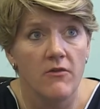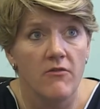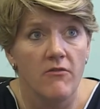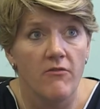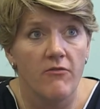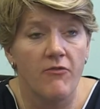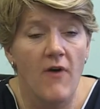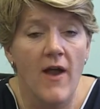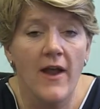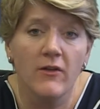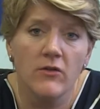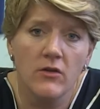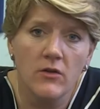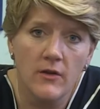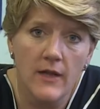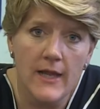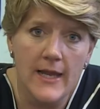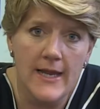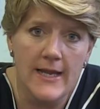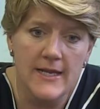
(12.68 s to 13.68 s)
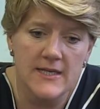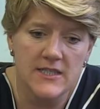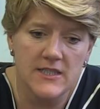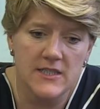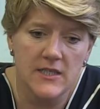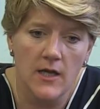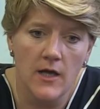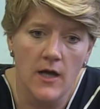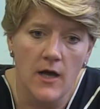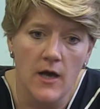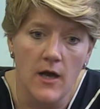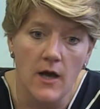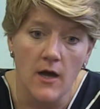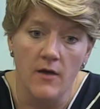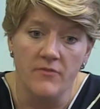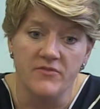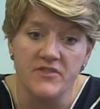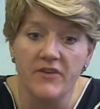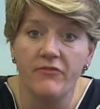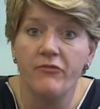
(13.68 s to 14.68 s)
Frankel is
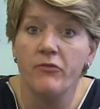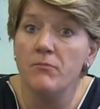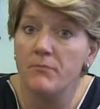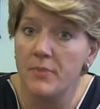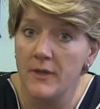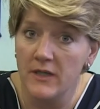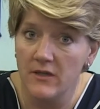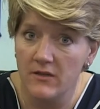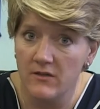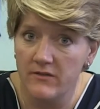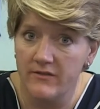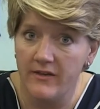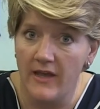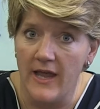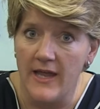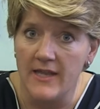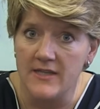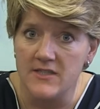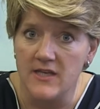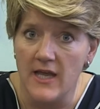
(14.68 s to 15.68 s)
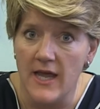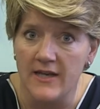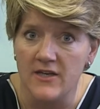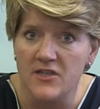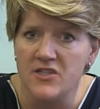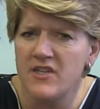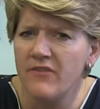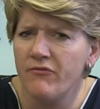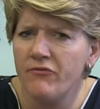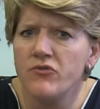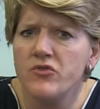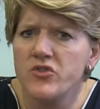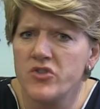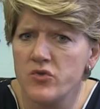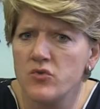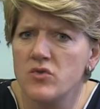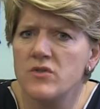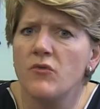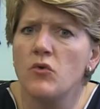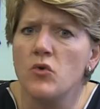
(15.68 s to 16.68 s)
a different build and a different
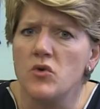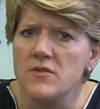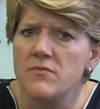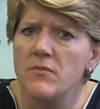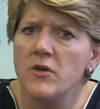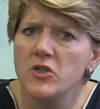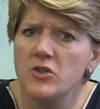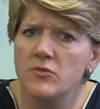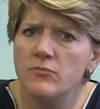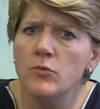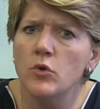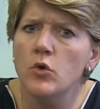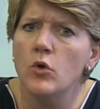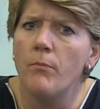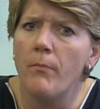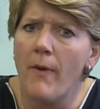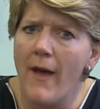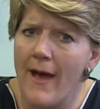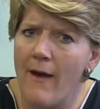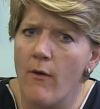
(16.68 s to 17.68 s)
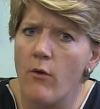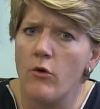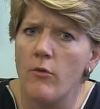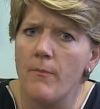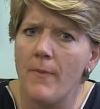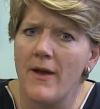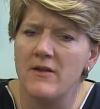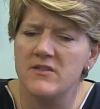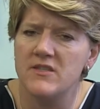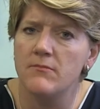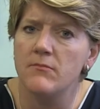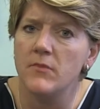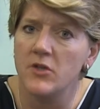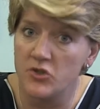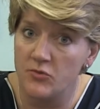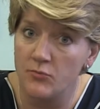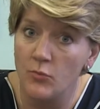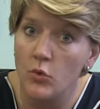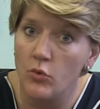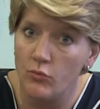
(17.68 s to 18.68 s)
sort of horse, much more power about him,
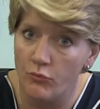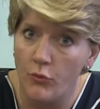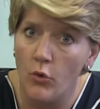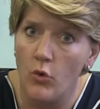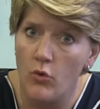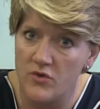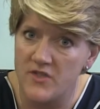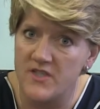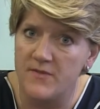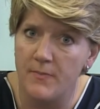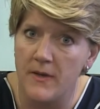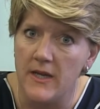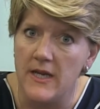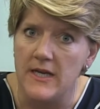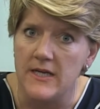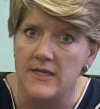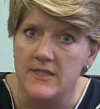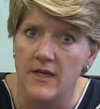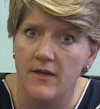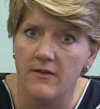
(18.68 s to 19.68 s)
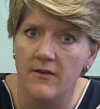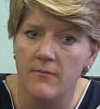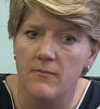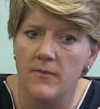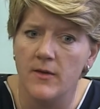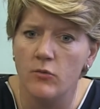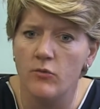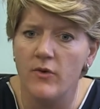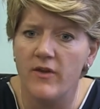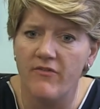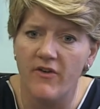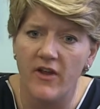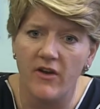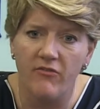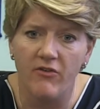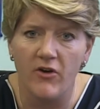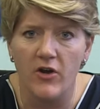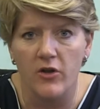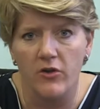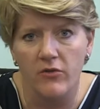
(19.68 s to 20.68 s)
much more raw speed. I think Mill Reef had a
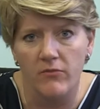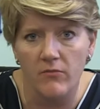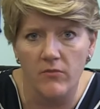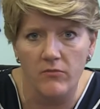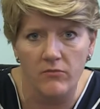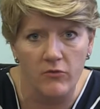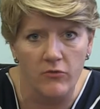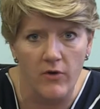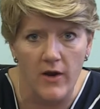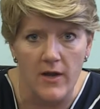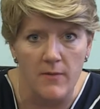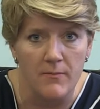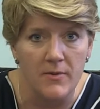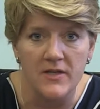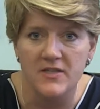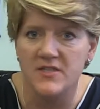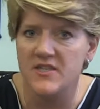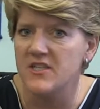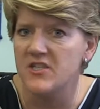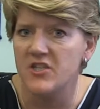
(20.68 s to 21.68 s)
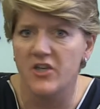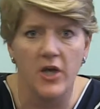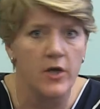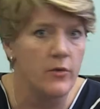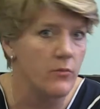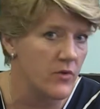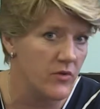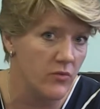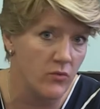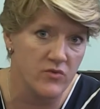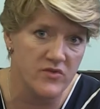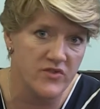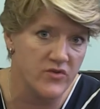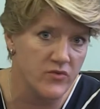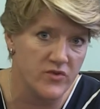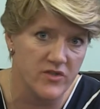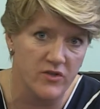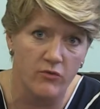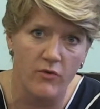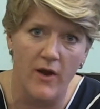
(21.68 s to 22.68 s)
very great ability to cope with all
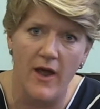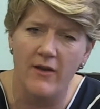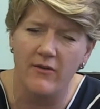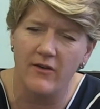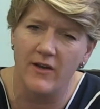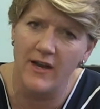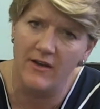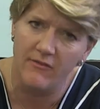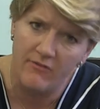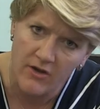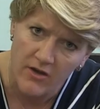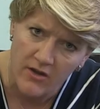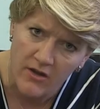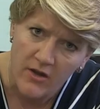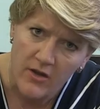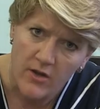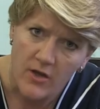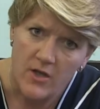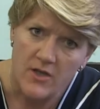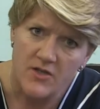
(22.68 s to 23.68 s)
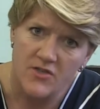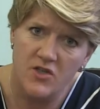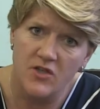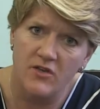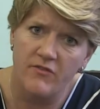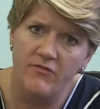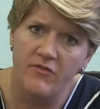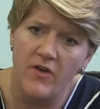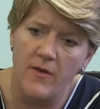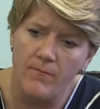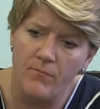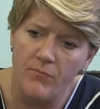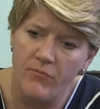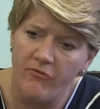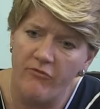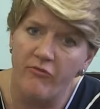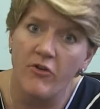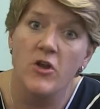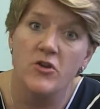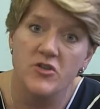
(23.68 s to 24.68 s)
sorts of ground and had a very sort of
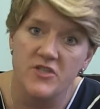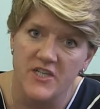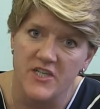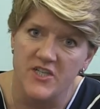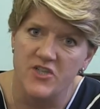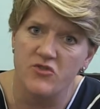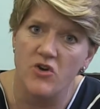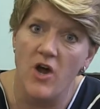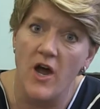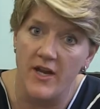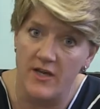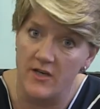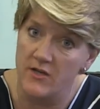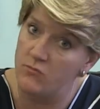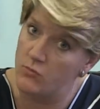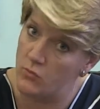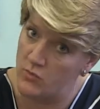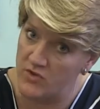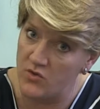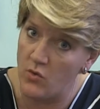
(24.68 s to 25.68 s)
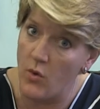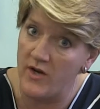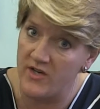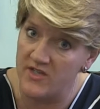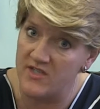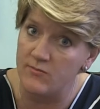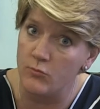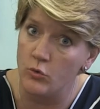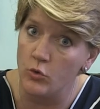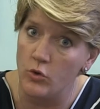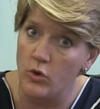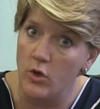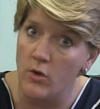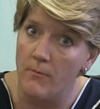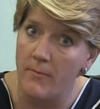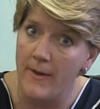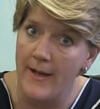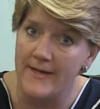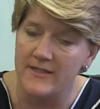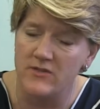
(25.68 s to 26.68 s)
floaty stride and was quite a small,
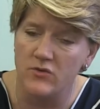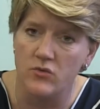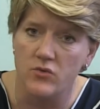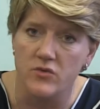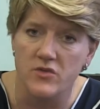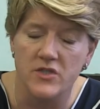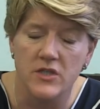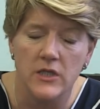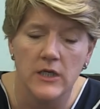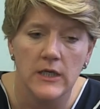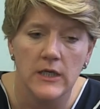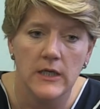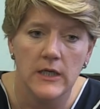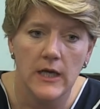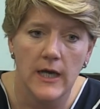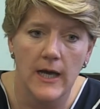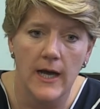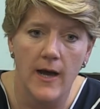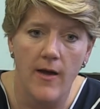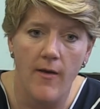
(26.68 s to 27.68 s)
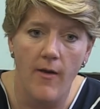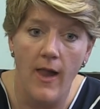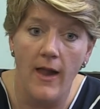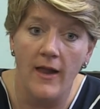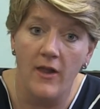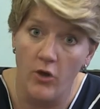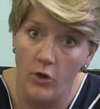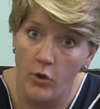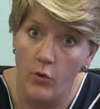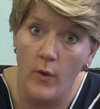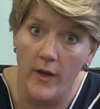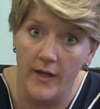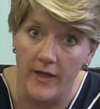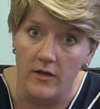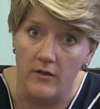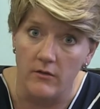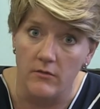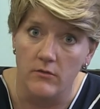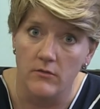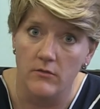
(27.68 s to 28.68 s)
compact horse and could
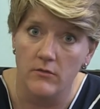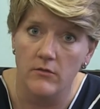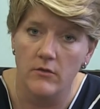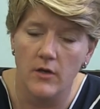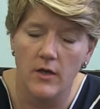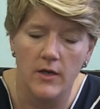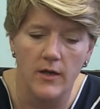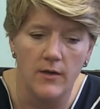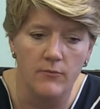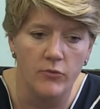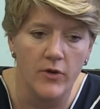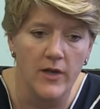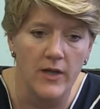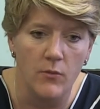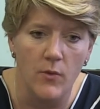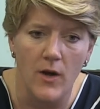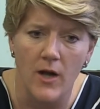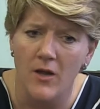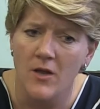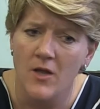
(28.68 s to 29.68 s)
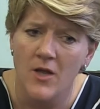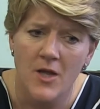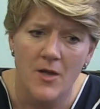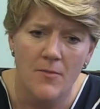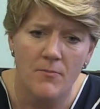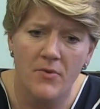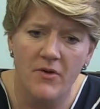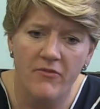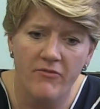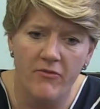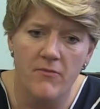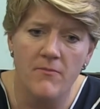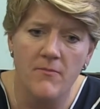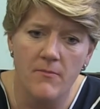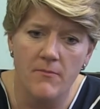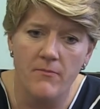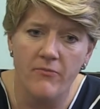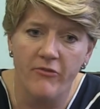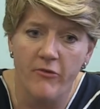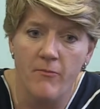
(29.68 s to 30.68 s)
quicken really well. But
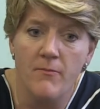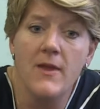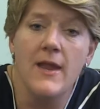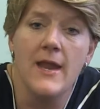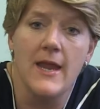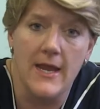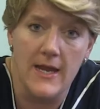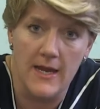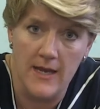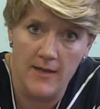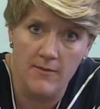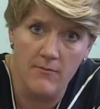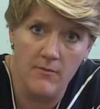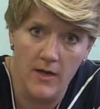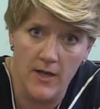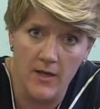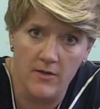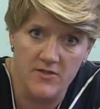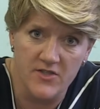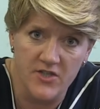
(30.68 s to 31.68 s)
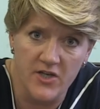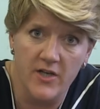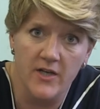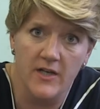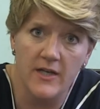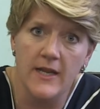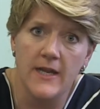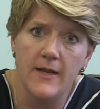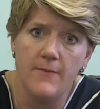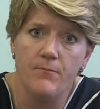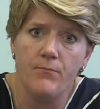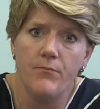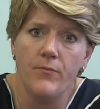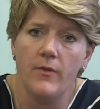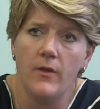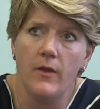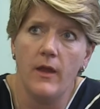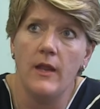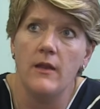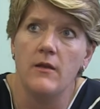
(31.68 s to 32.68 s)
for me, certainly
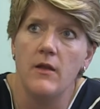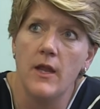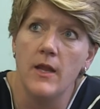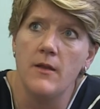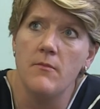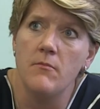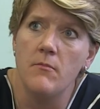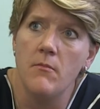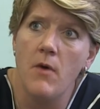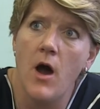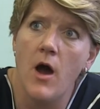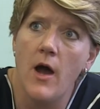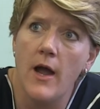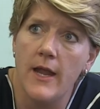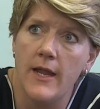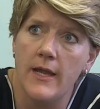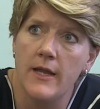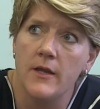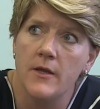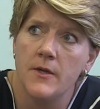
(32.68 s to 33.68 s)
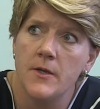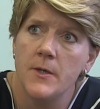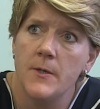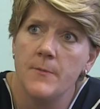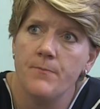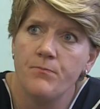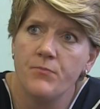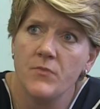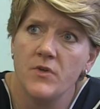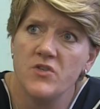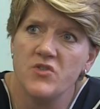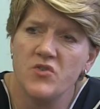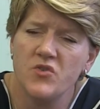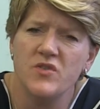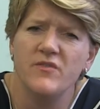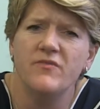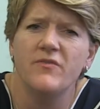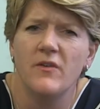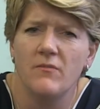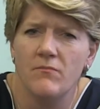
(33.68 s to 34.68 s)
in my
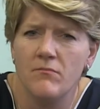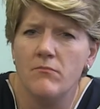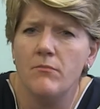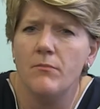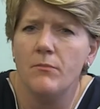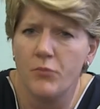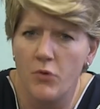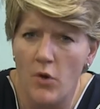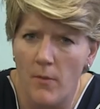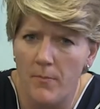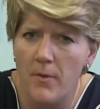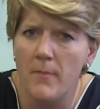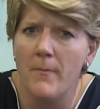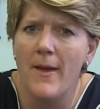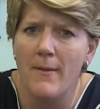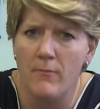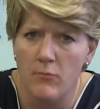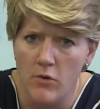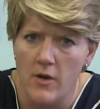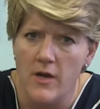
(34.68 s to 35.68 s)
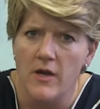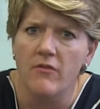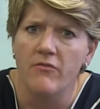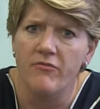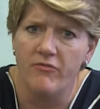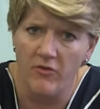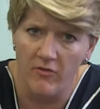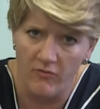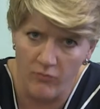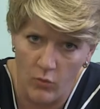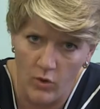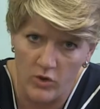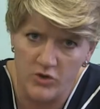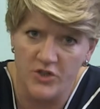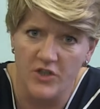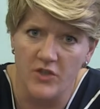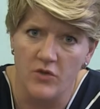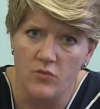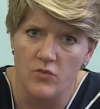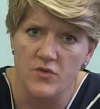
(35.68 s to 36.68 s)
sort of proper memory of
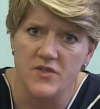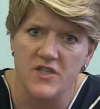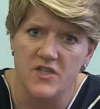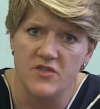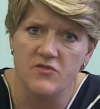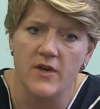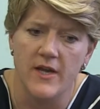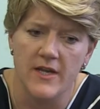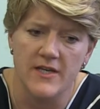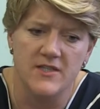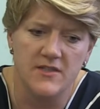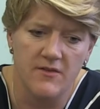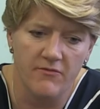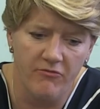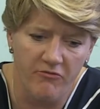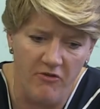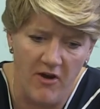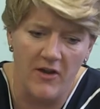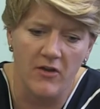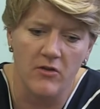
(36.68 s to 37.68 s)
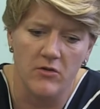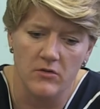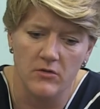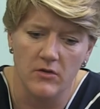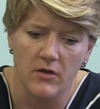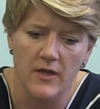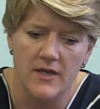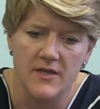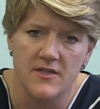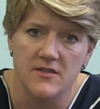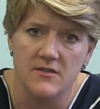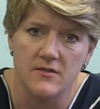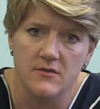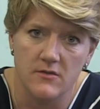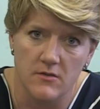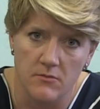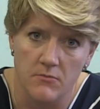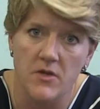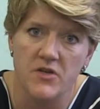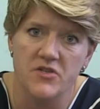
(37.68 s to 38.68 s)
watching horses race, Frankel is
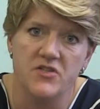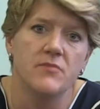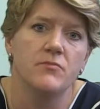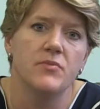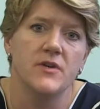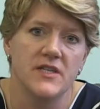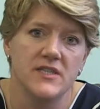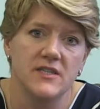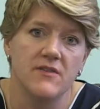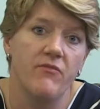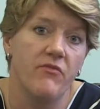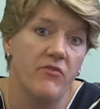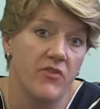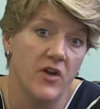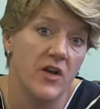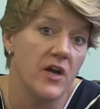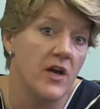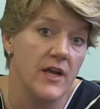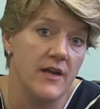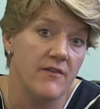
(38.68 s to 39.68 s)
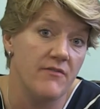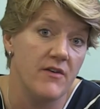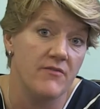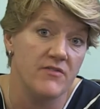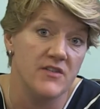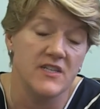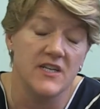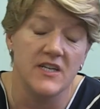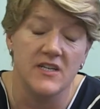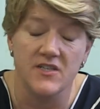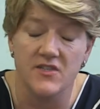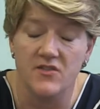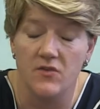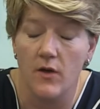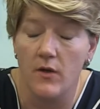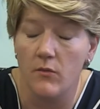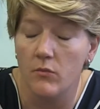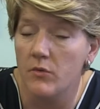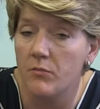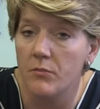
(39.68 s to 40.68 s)
the most impressive that I have ever seen, so
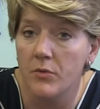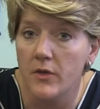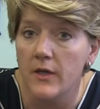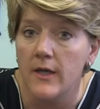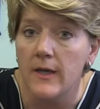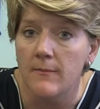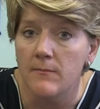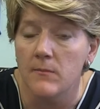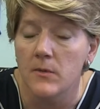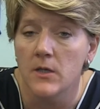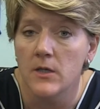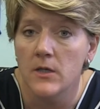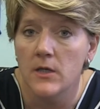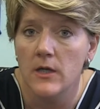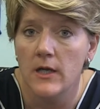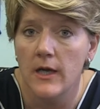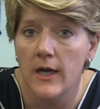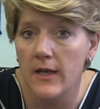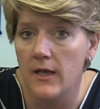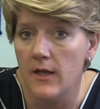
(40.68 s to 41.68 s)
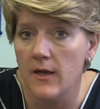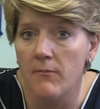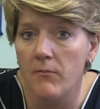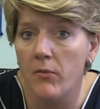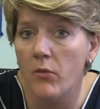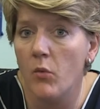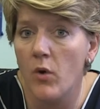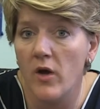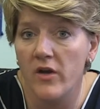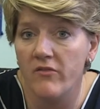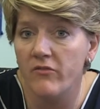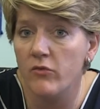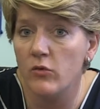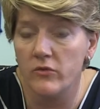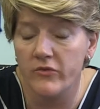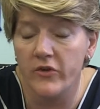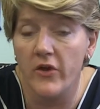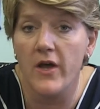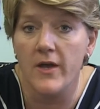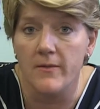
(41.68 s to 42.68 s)
I would put him at #1 of
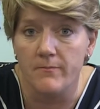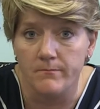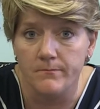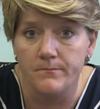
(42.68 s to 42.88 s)
all time.